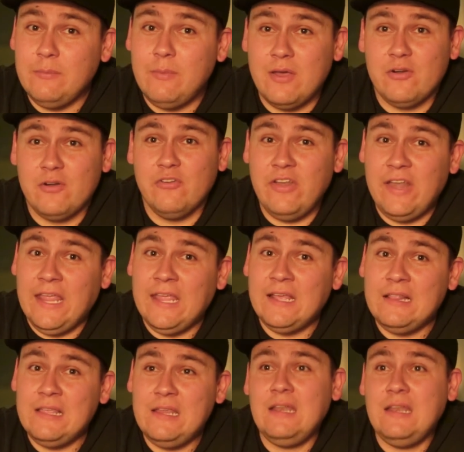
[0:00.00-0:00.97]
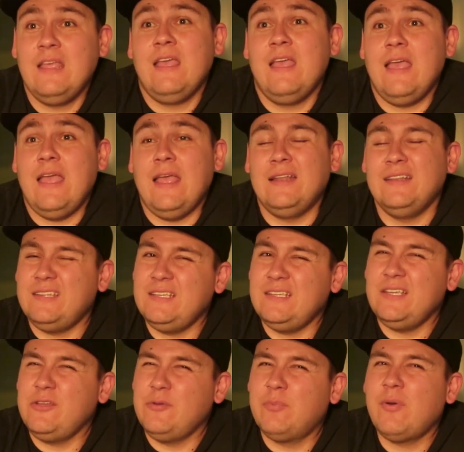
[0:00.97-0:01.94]
better nail it, and D,
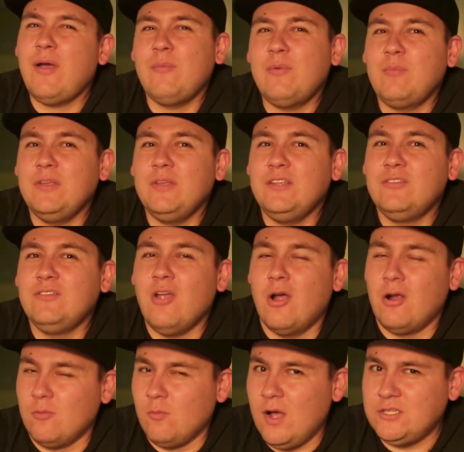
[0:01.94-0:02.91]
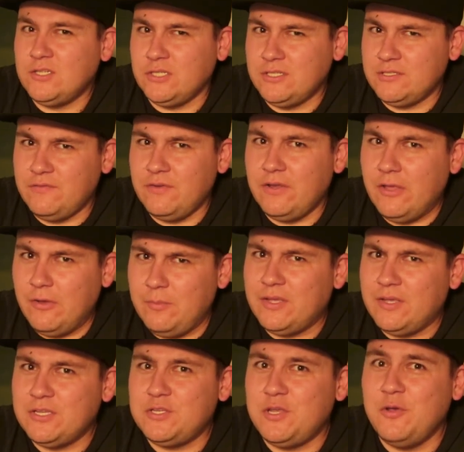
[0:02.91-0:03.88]
you probably aren't watching this video
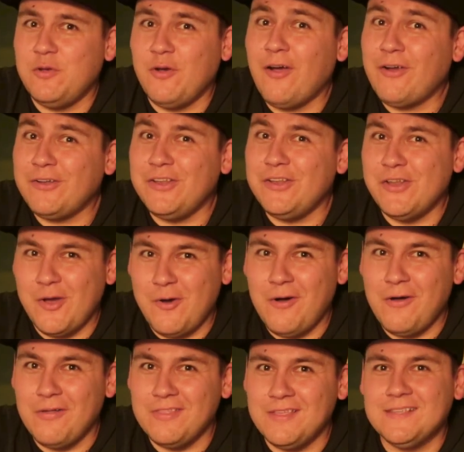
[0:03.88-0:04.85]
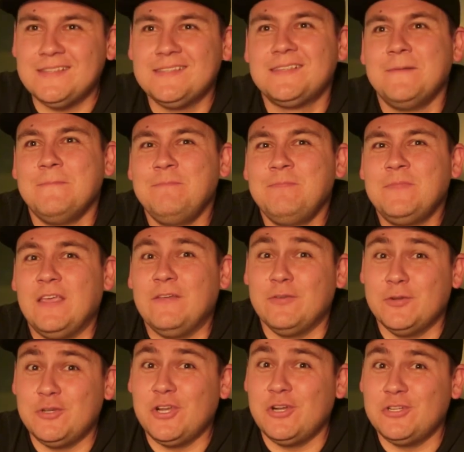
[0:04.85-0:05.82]
because you already know all this if
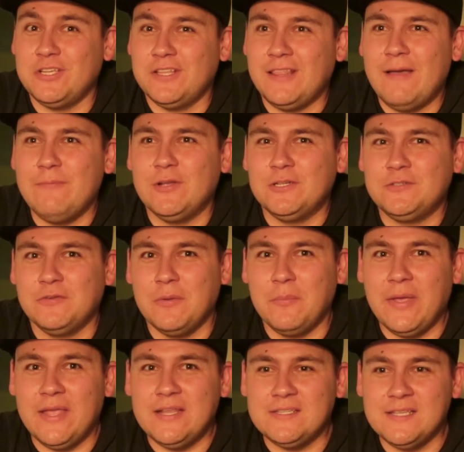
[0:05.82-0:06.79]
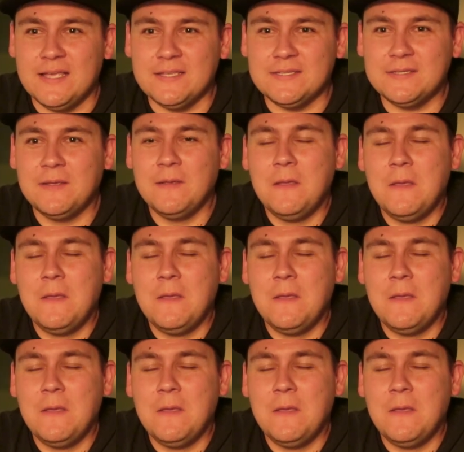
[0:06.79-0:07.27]
you're charging that much for a paid test.